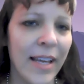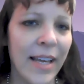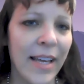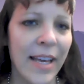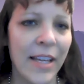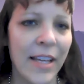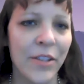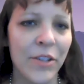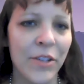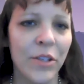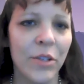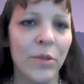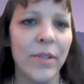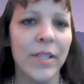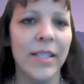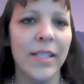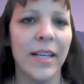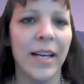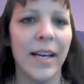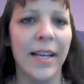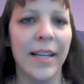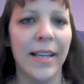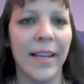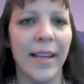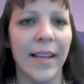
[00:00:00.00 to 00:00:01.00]
and
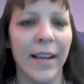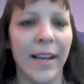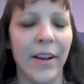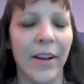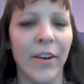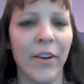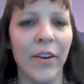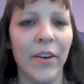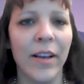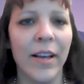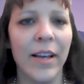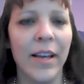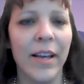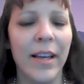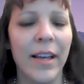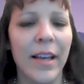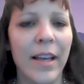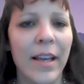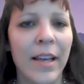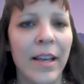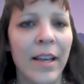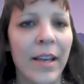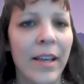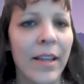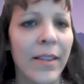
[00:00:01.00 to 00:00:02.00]
suicide care.
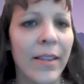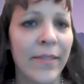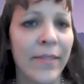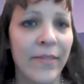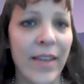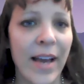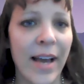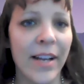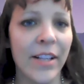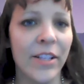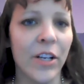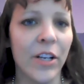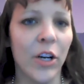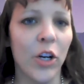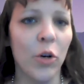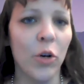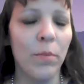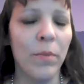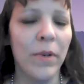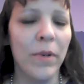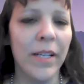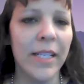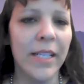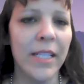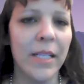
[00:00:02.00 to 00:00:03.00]
And that is our
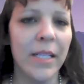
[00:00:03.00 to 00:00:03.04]
opening